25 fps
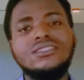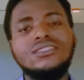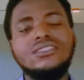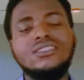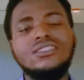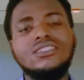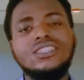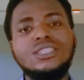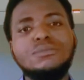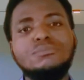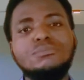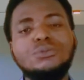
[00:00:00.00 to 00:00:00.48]
the
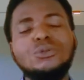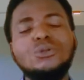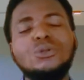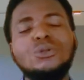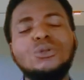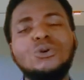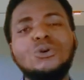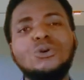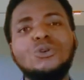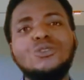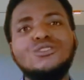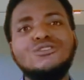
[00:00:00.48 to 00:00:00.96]

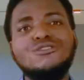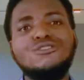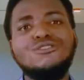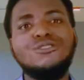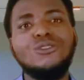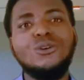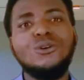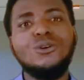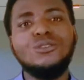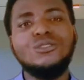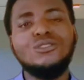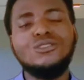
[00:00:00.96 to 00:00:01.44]
Tinubu loan
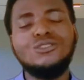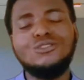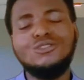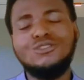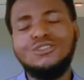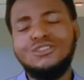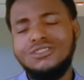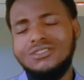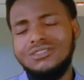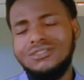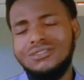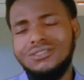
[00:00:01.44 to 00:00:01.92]
for
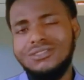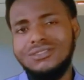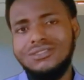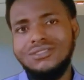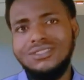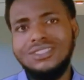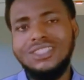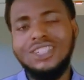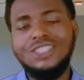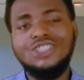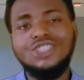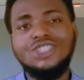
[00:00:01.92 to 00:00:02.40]

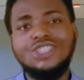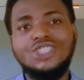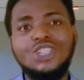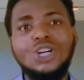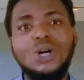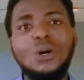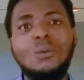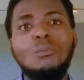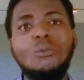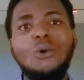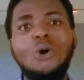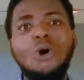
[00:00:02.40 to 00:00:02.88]
the
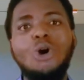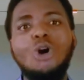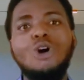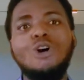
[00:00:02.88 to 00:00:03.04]
sum